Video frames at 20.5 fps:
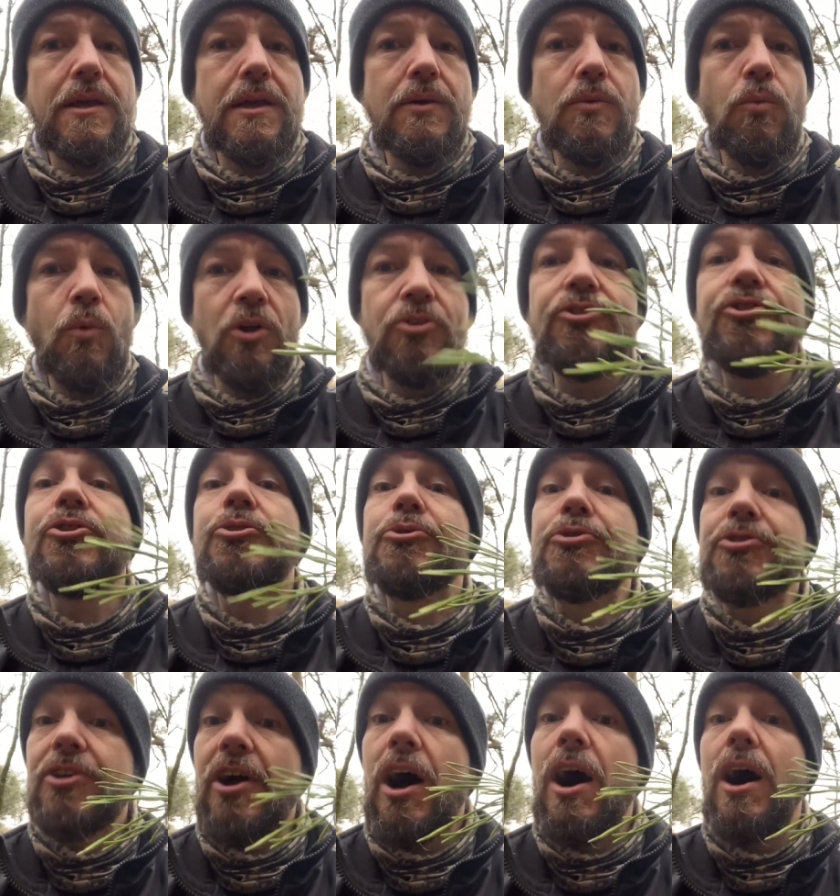once you
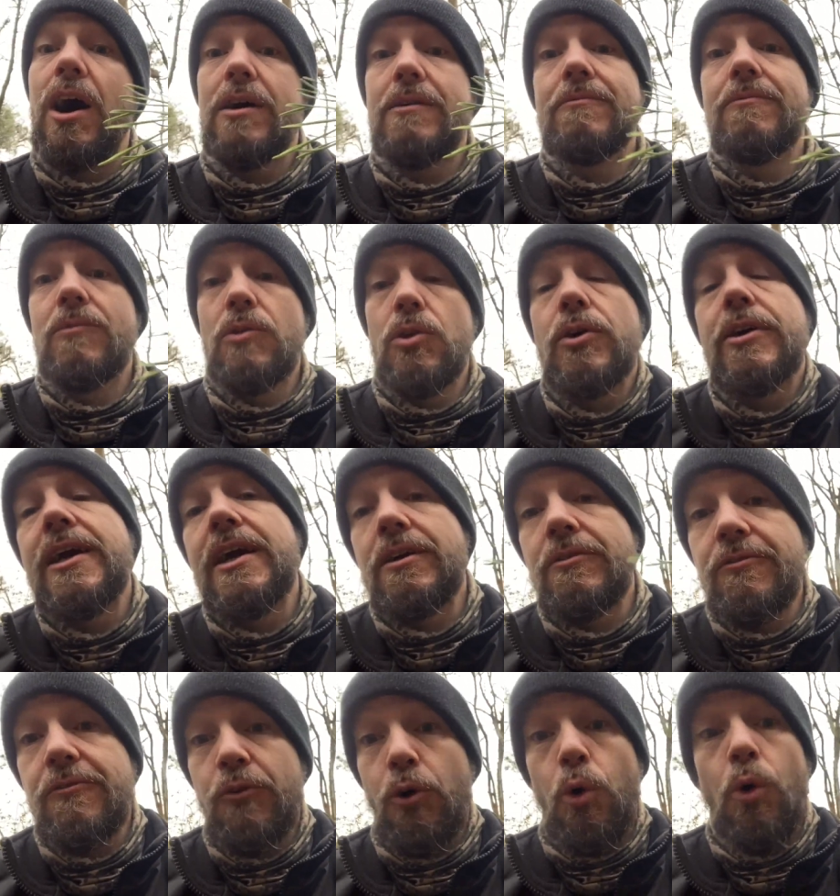start looking
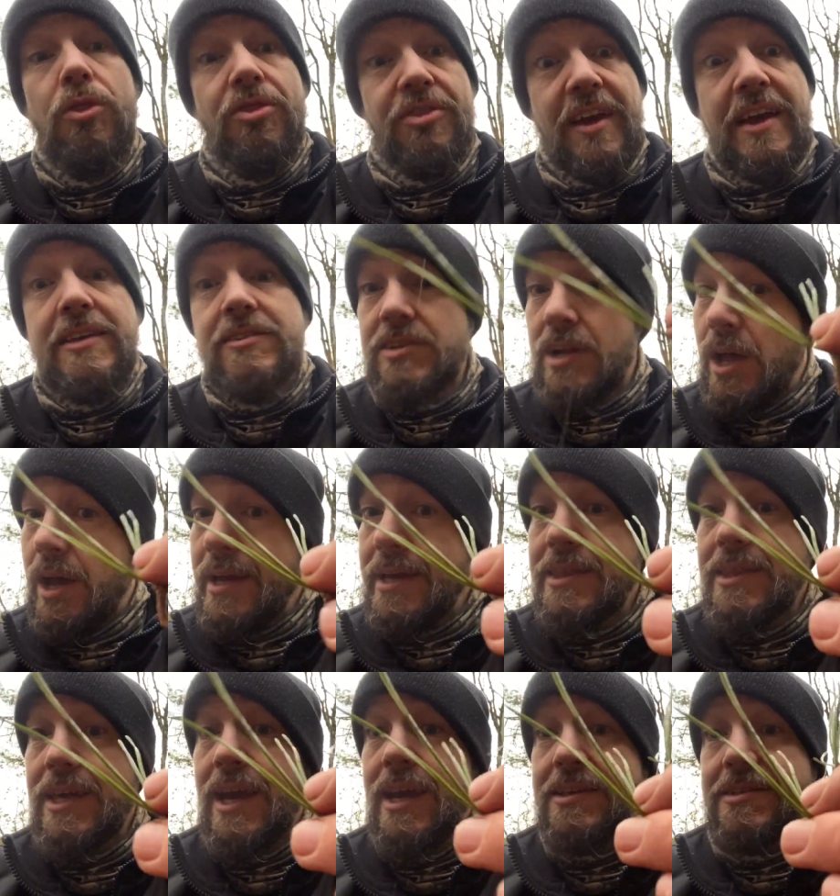for things like
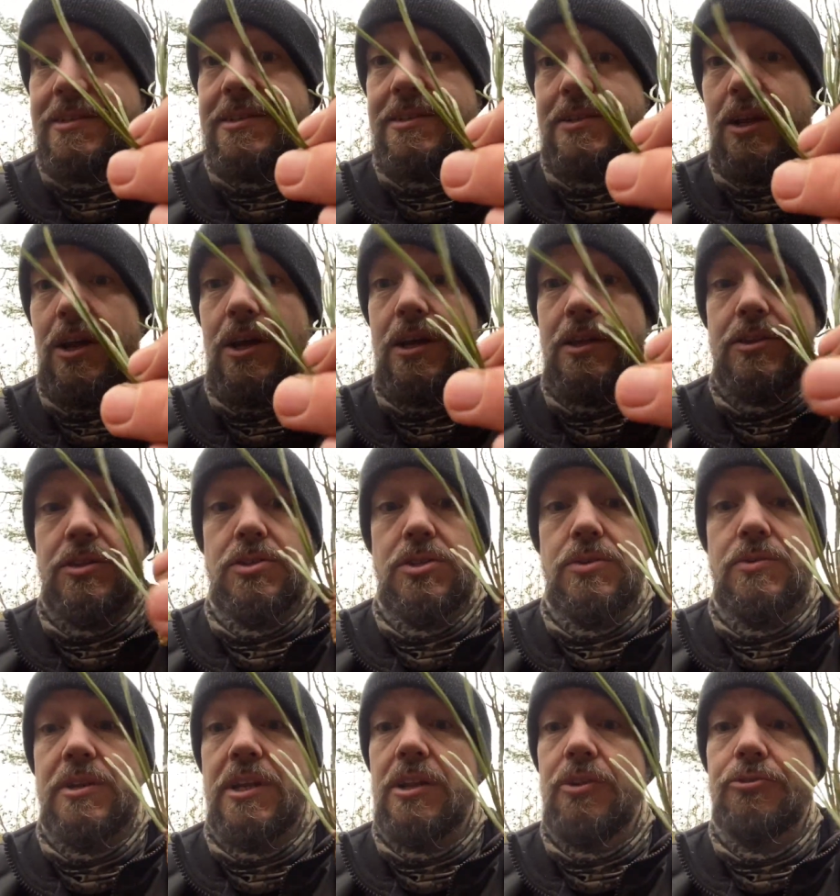this, like the two
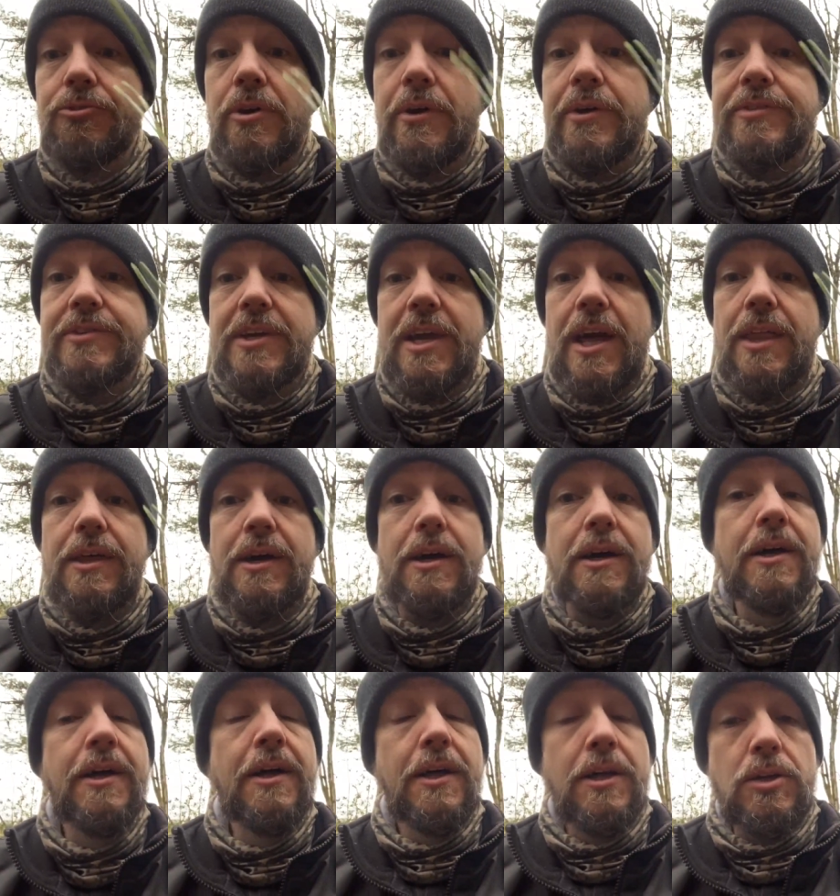needles growing together,
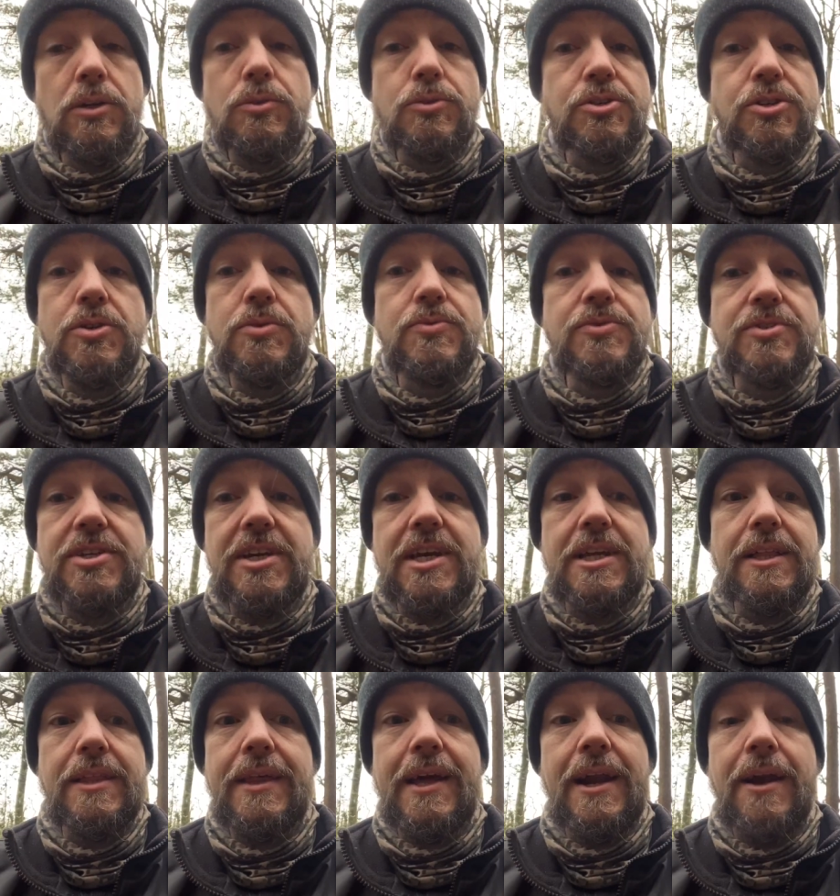you'll soon see
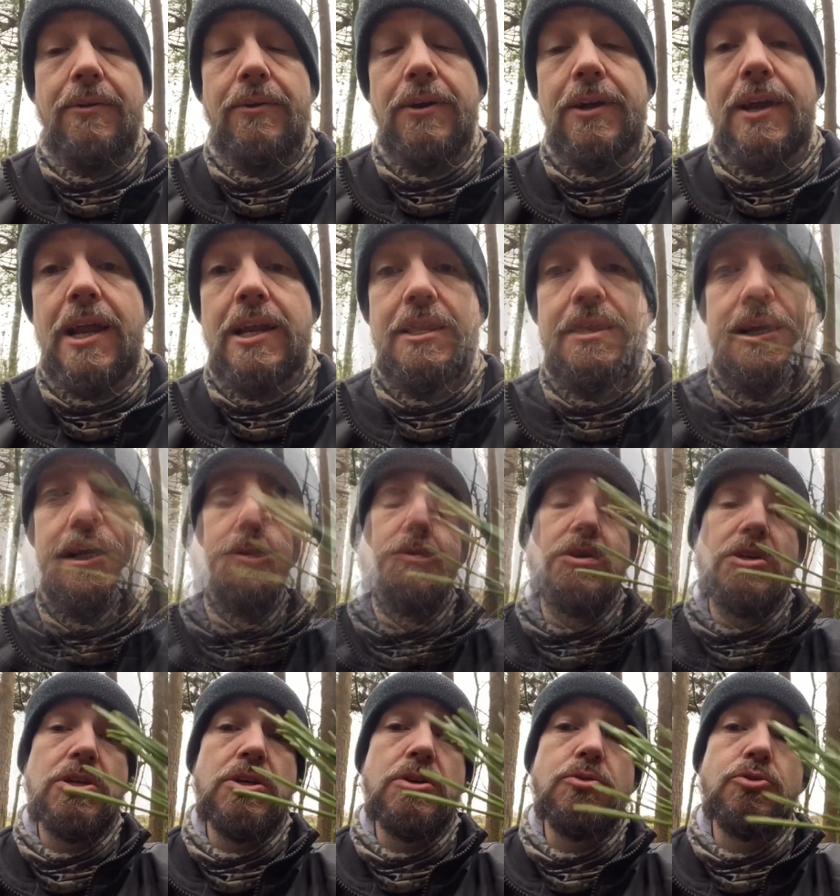that they don't look anything
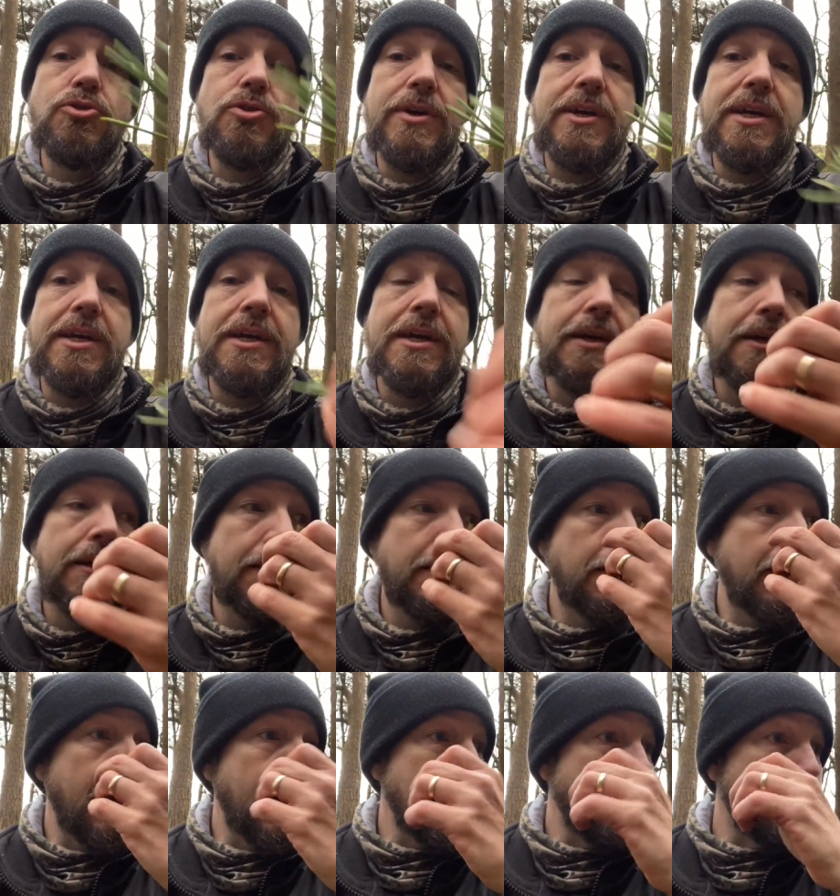alike. The yew tree,
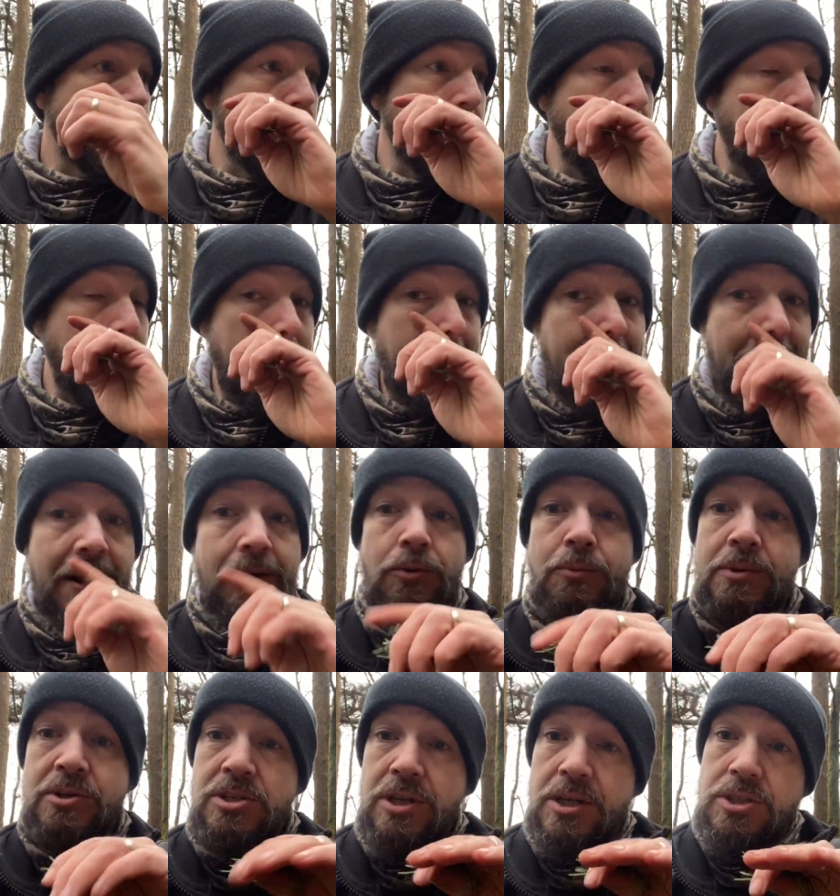they grow in
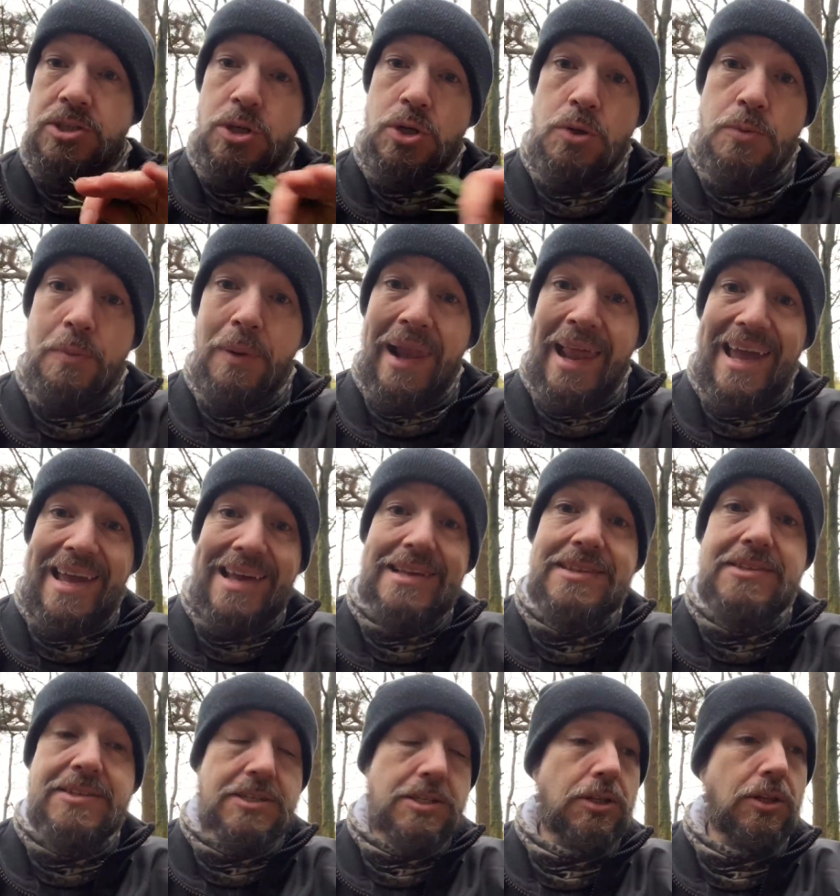almost like two
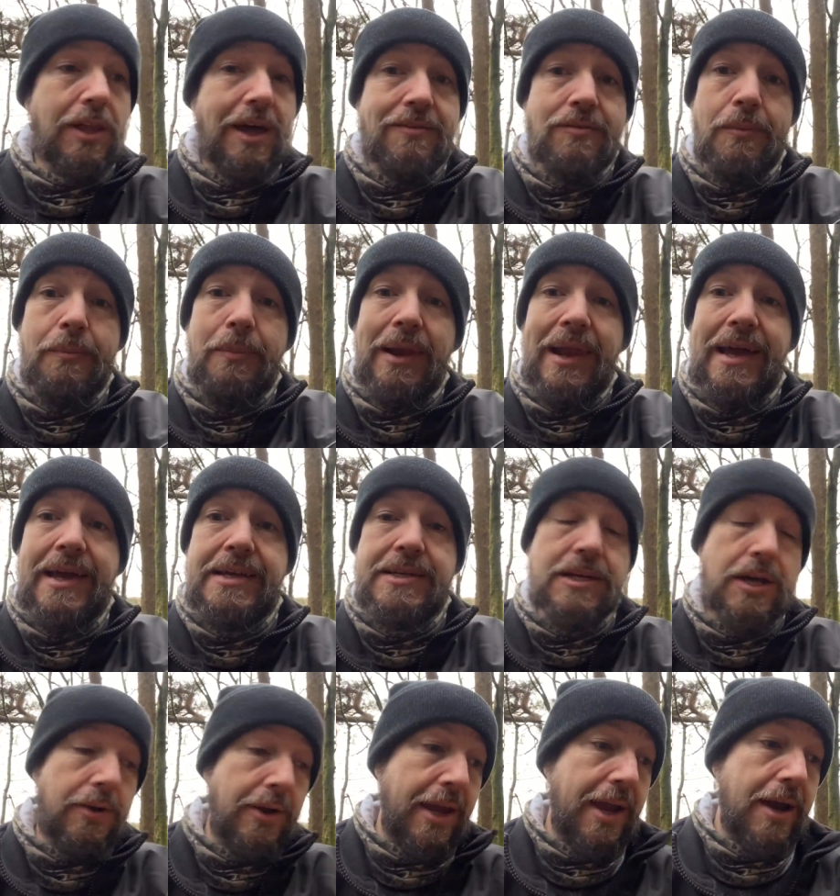blades. You'll have a blade
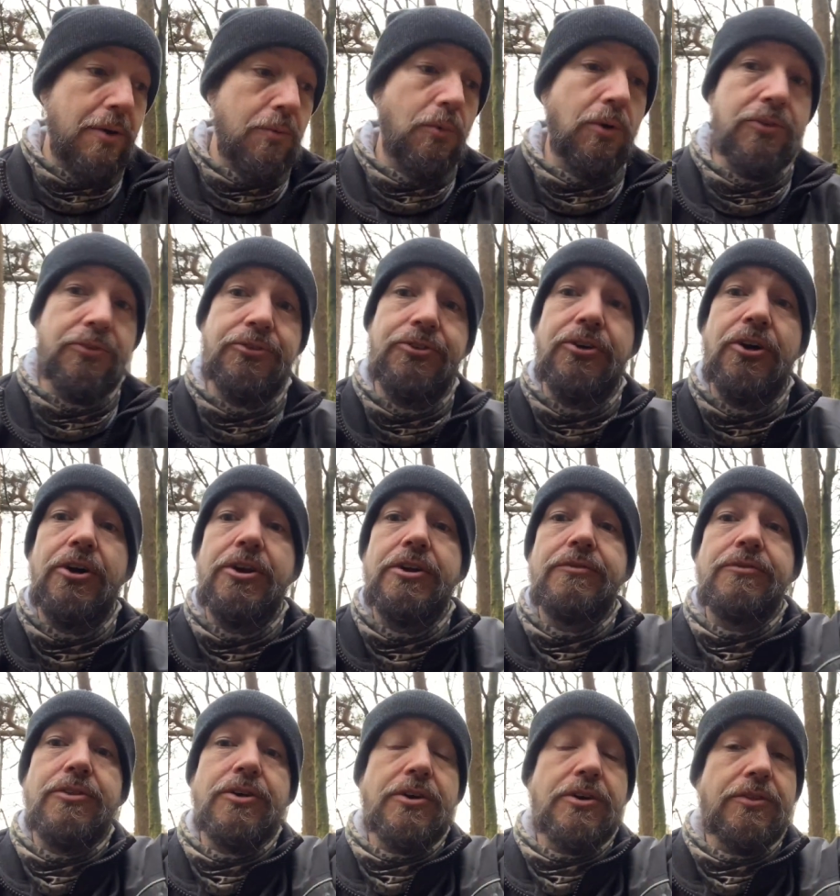going out one side
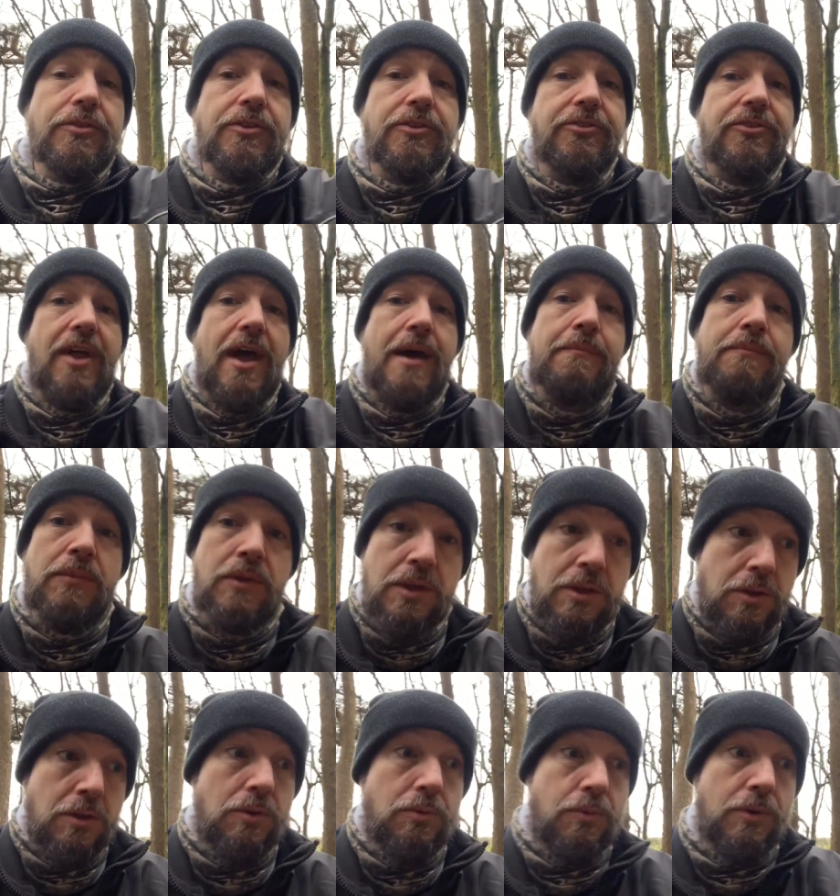of the, the stem
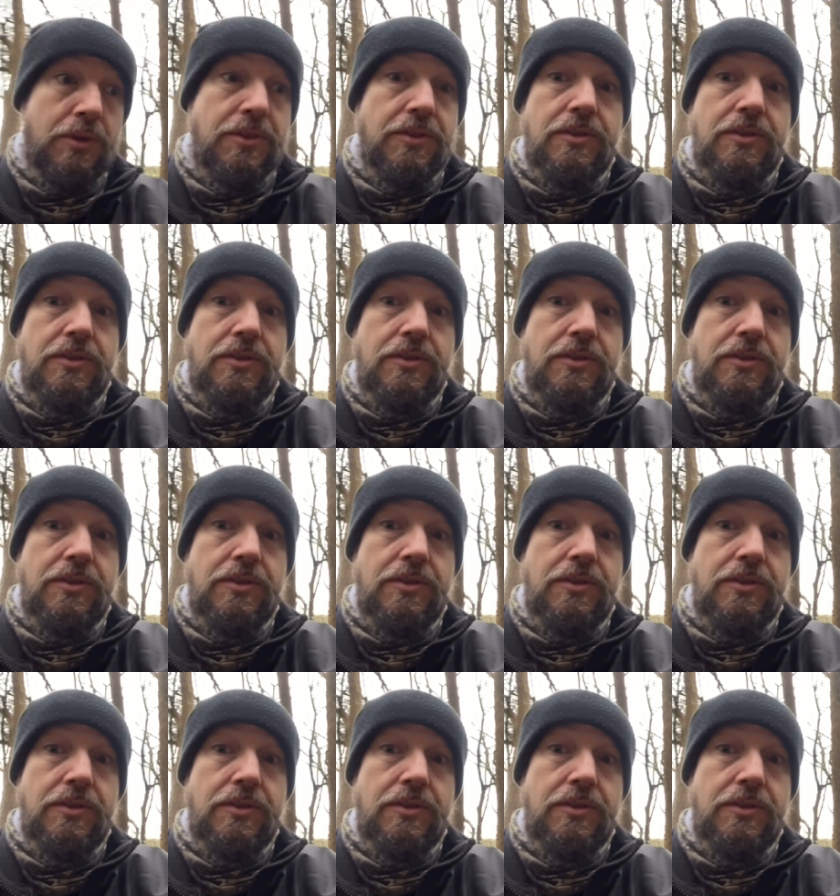with